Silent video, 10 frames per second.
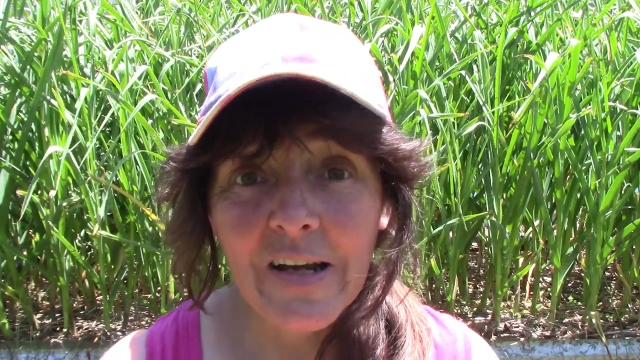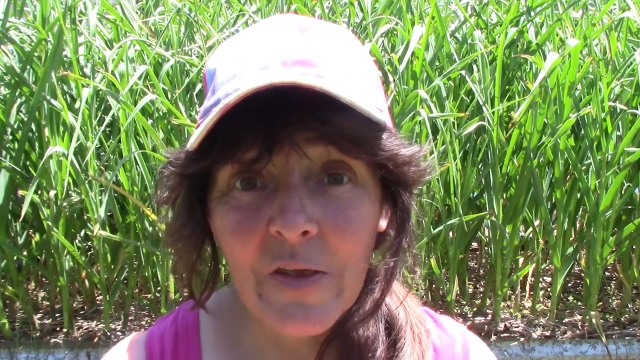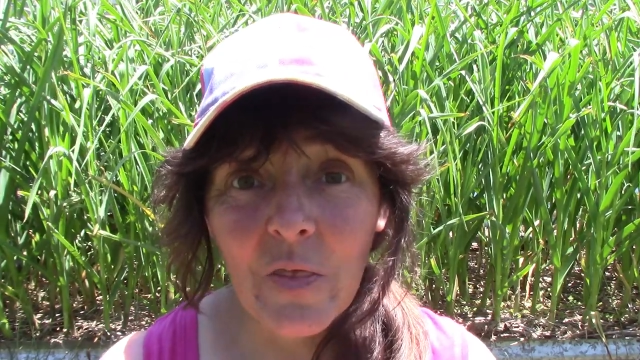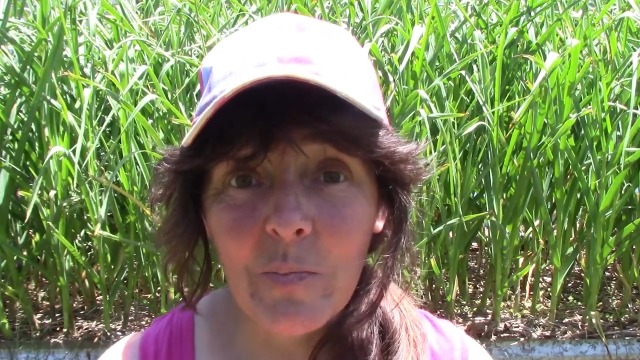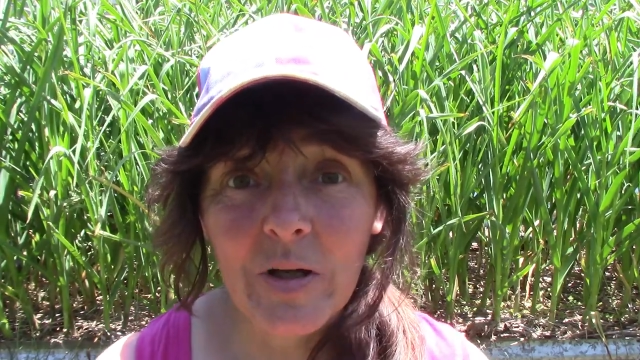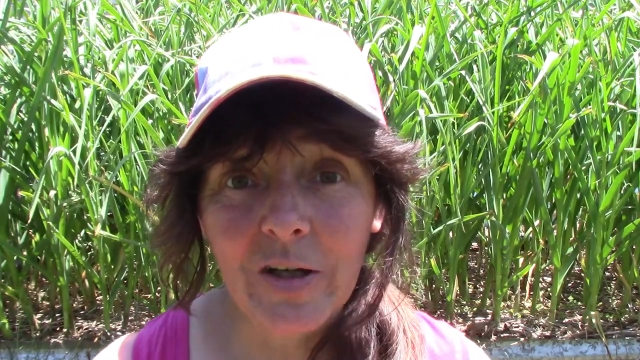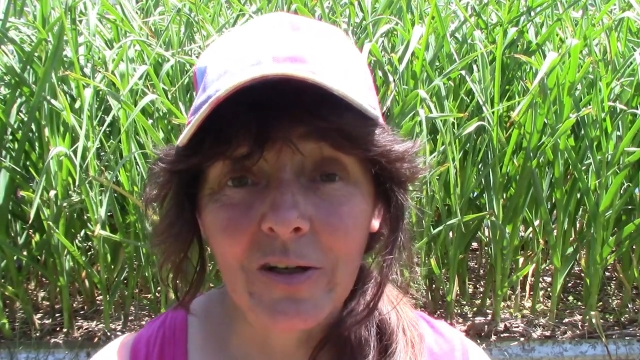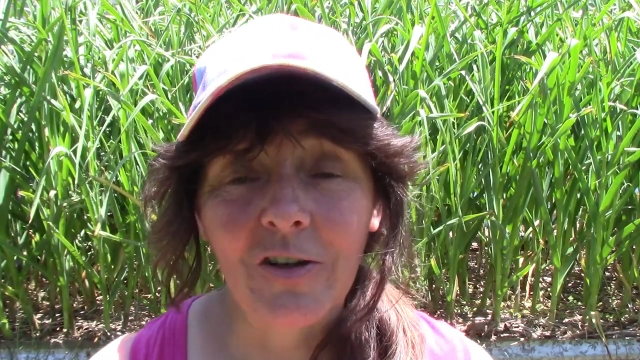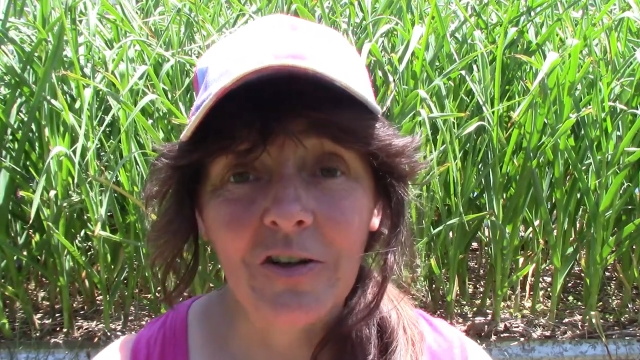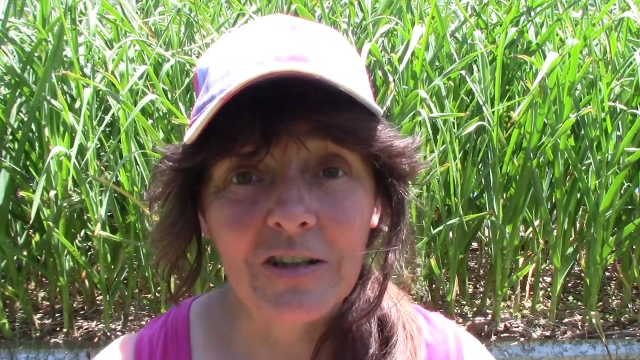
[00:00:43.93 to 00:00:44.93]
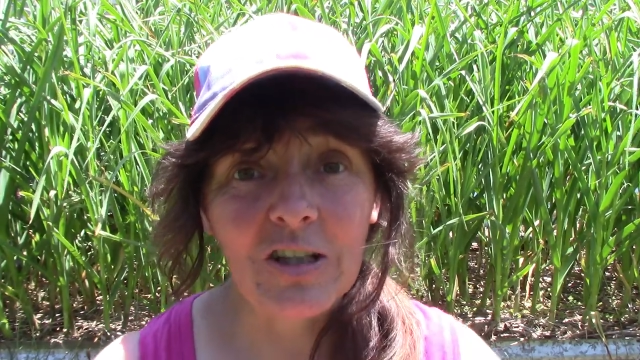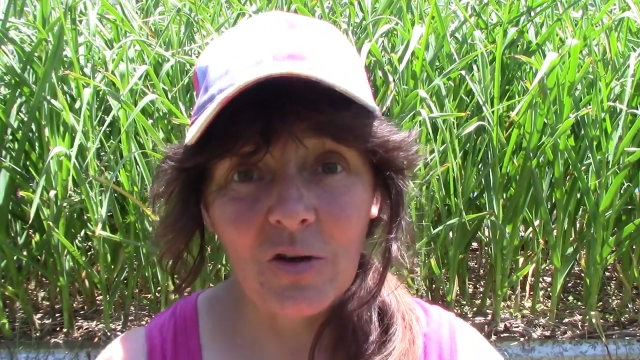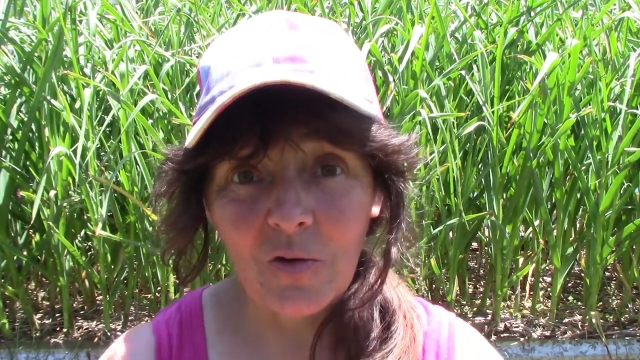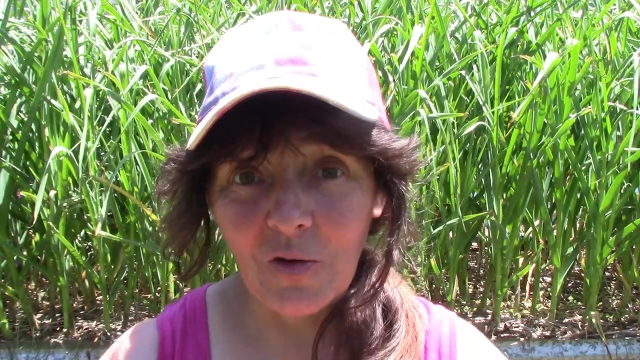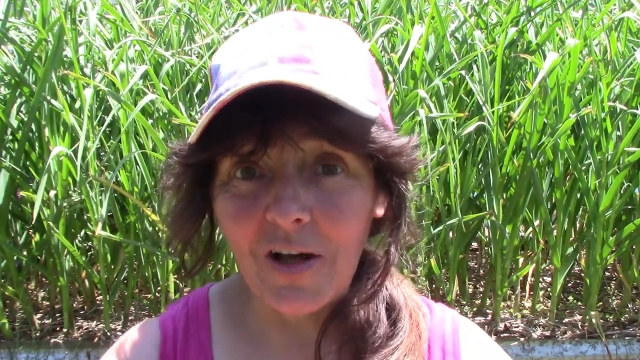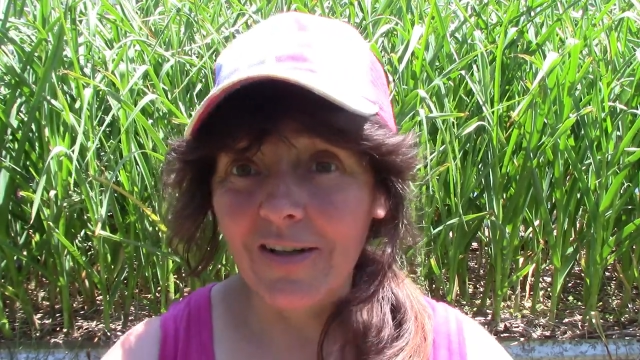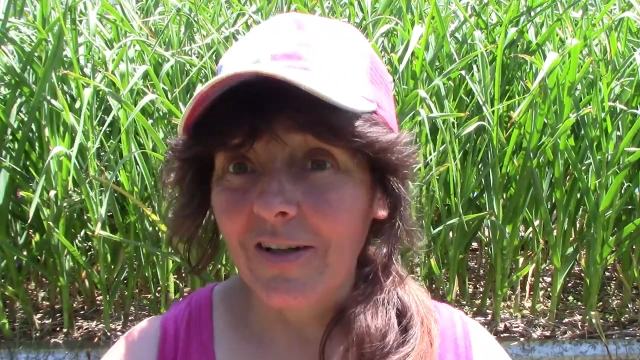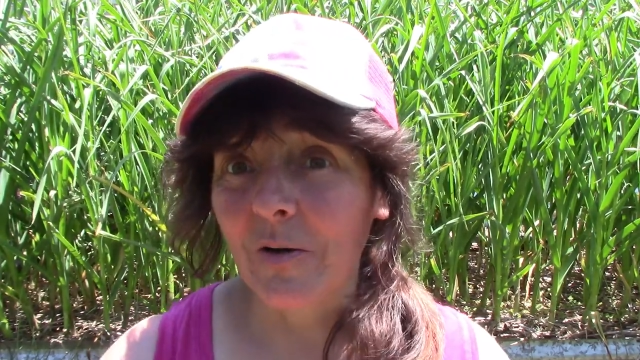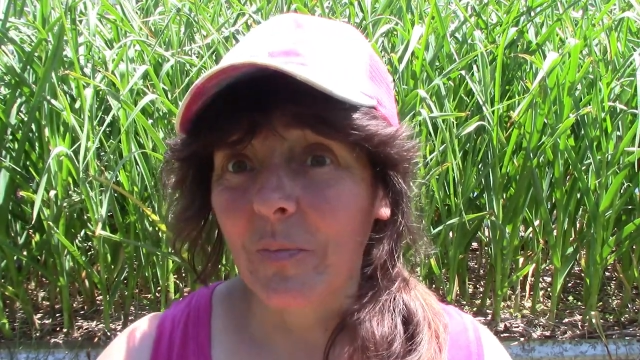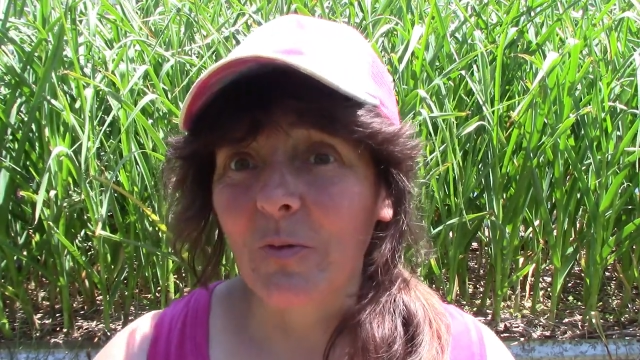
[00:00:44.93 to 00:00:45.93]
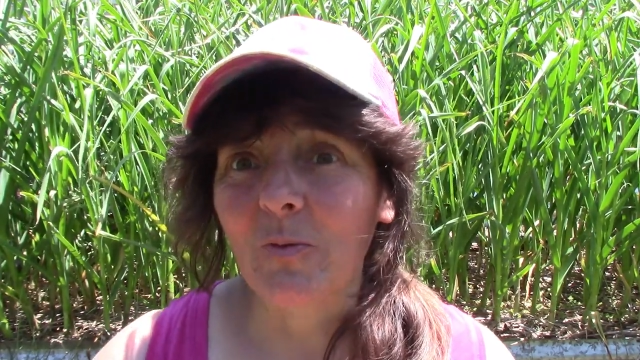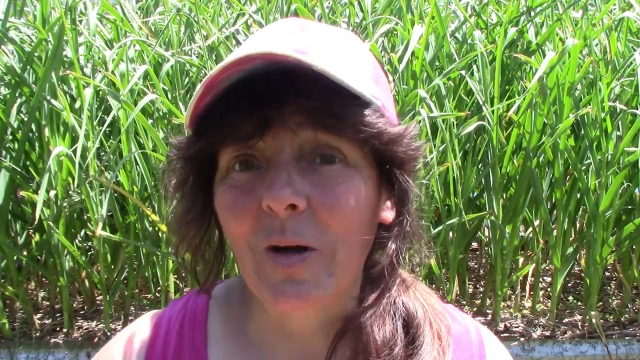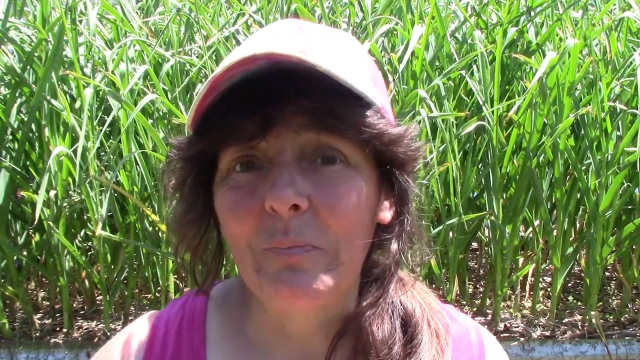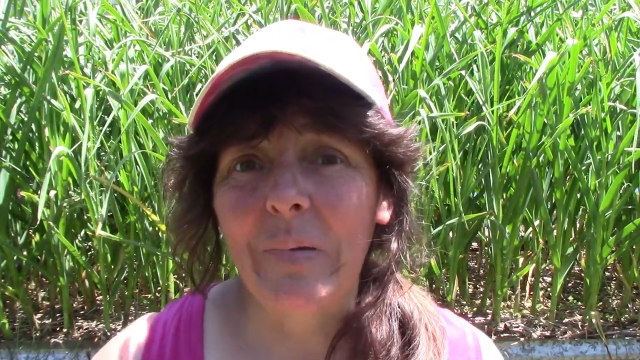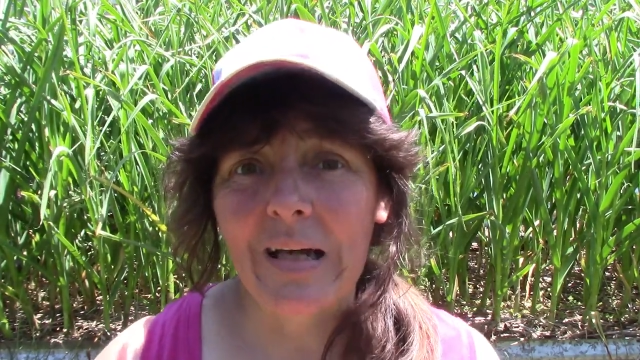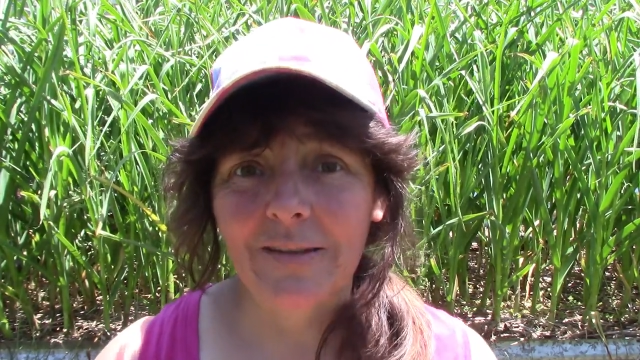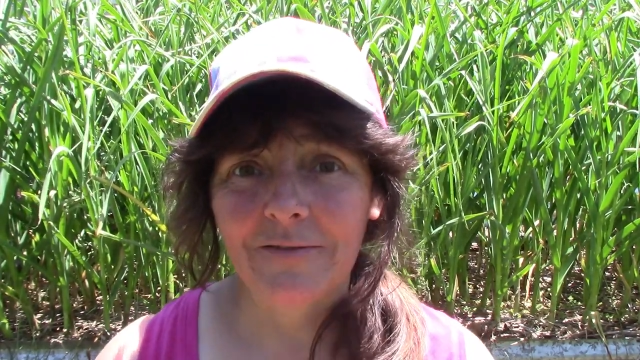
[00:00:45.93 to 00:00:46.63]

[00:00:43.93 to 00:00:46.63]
in the bucket garden. So hold on, I'll be right back.